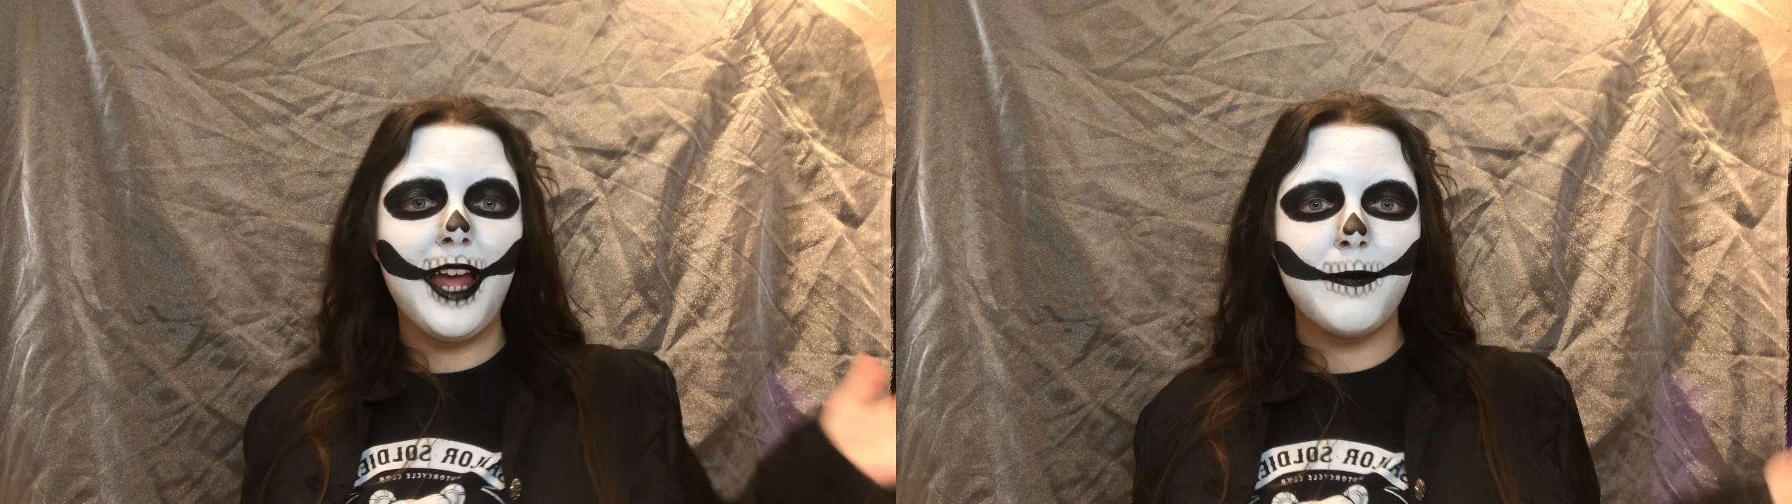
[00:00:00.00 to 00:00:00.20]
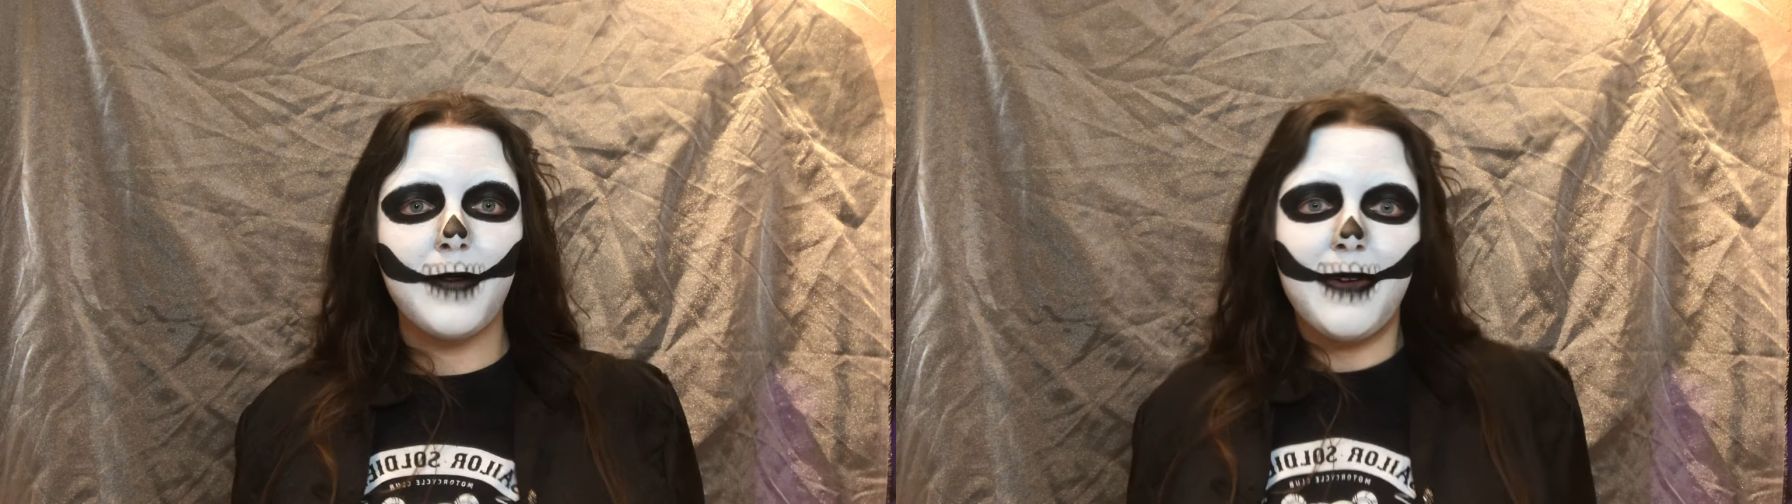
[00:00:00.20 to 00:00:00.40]

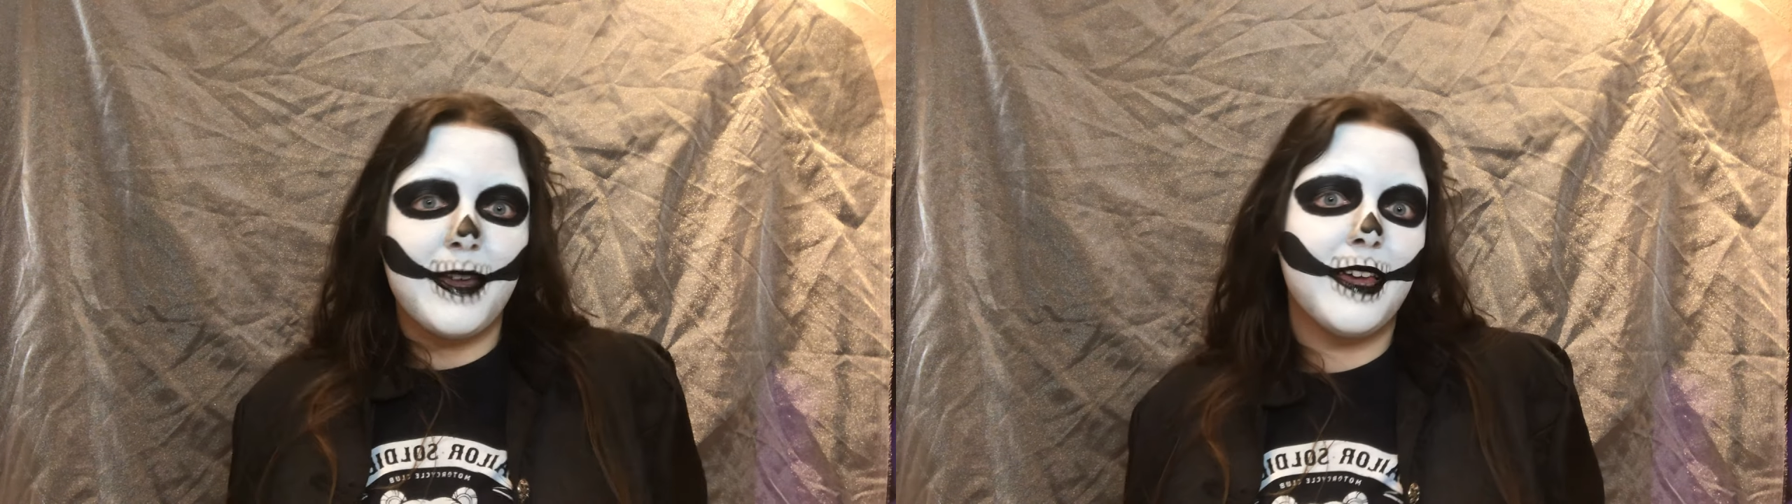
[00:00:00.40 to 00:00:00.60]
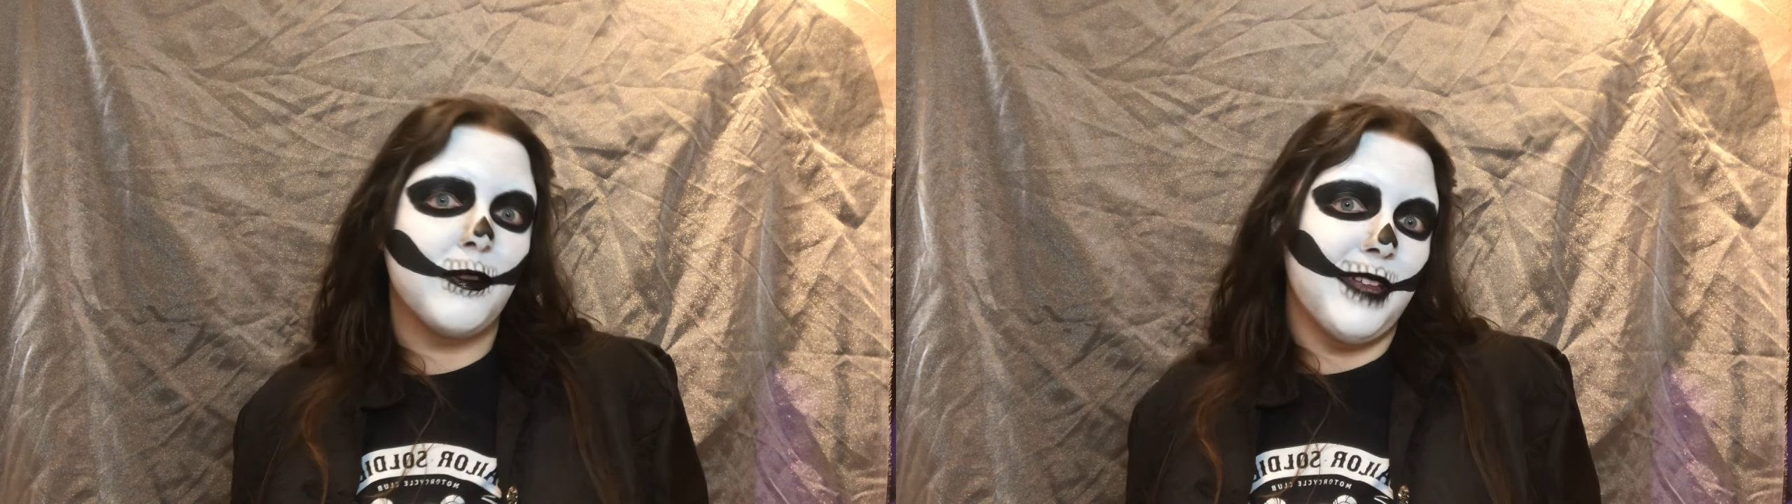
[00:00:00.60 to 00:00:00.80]
and
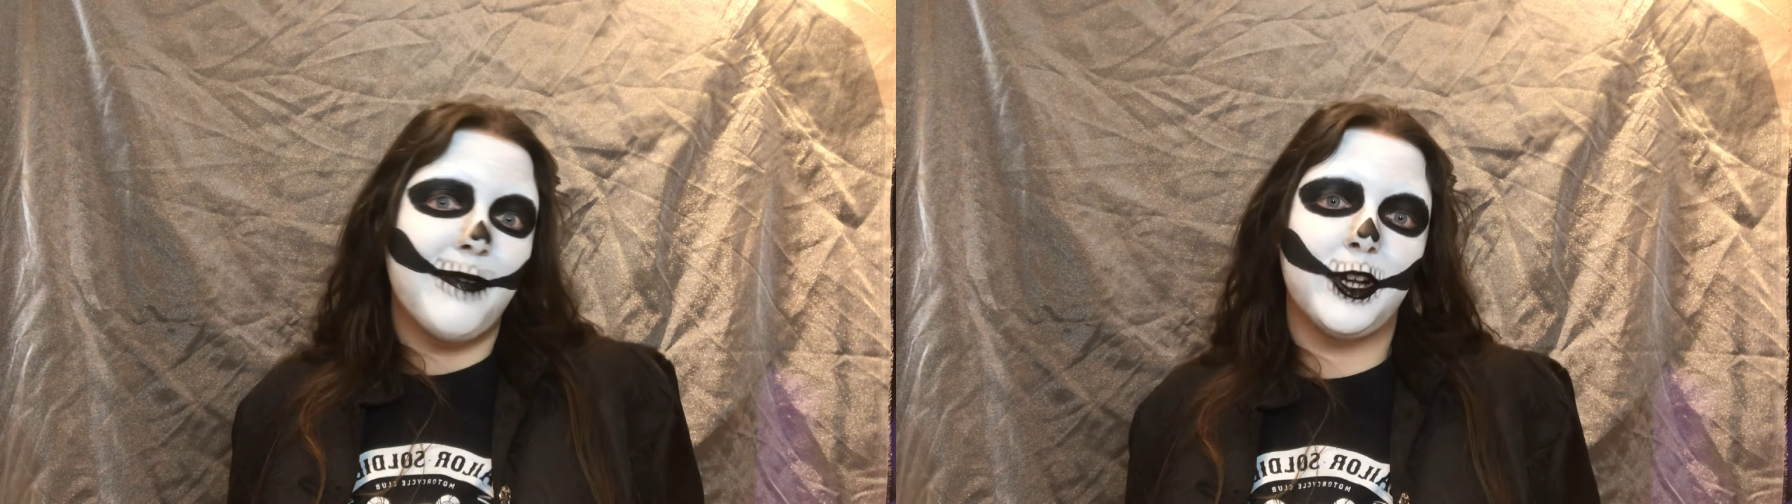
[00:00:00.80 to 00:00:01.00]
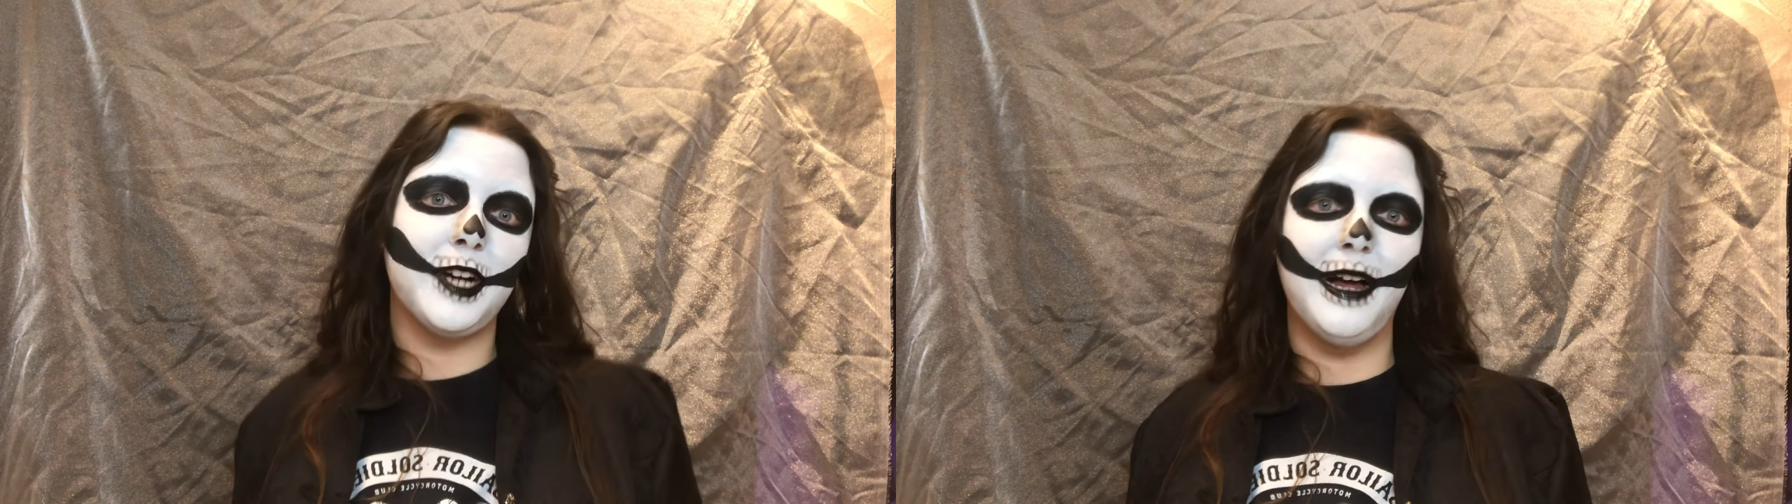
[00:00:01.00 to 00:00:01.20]
maybe
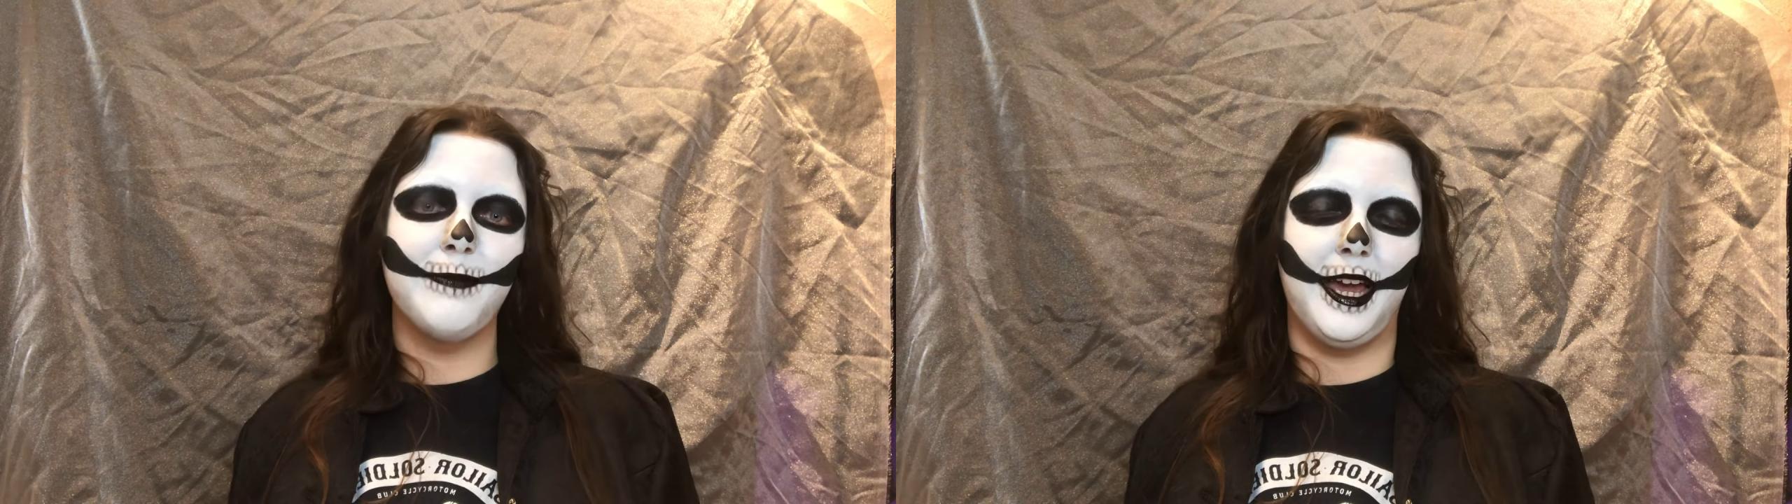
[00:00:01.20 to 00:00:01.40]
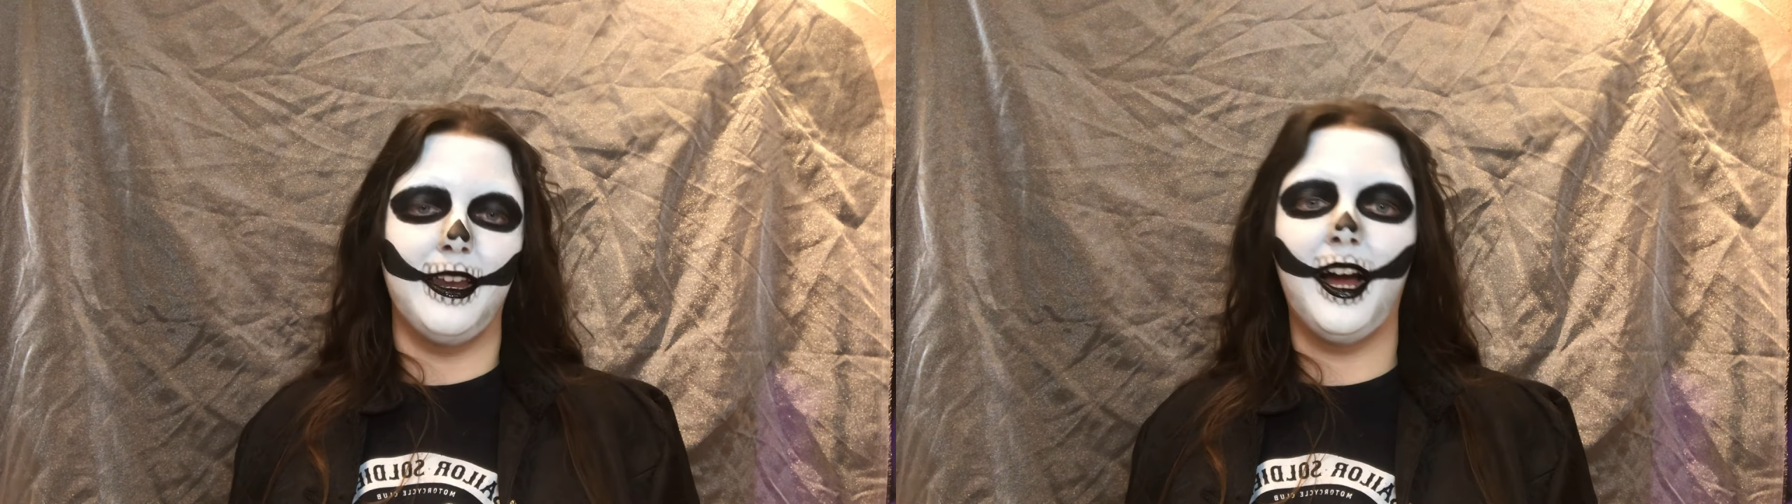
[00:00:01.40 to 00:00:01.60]
leave a
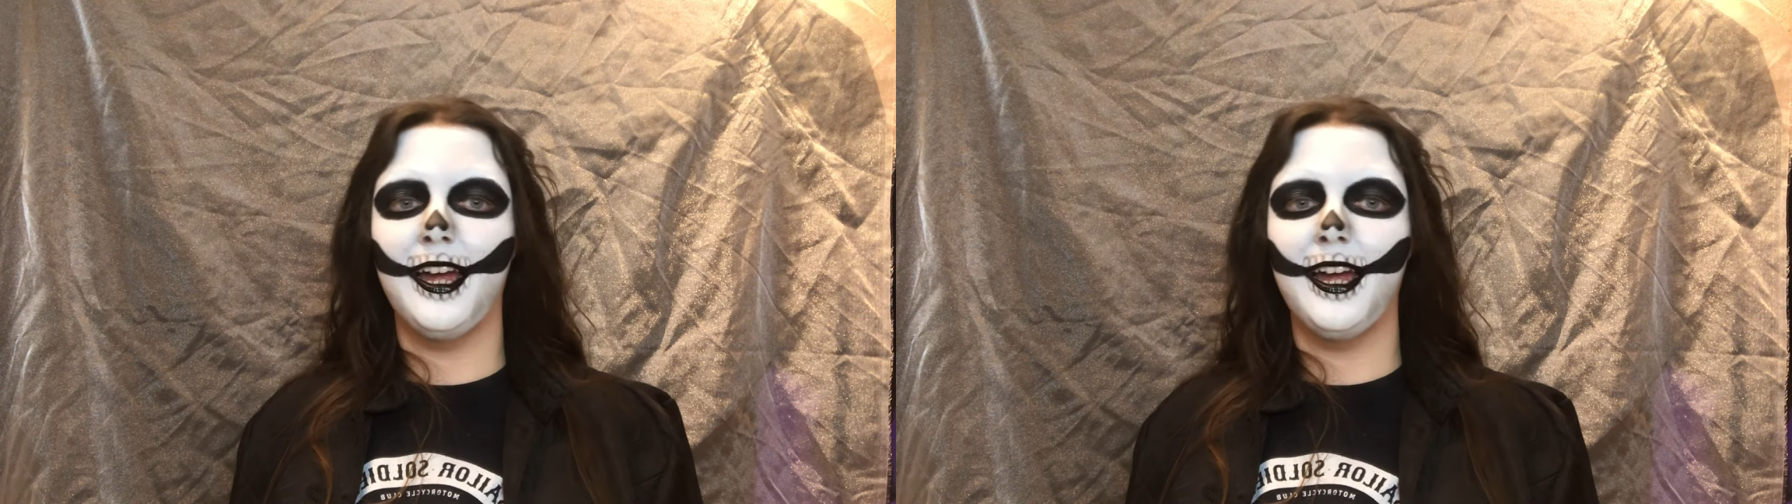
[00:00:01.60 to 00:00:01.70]
comment.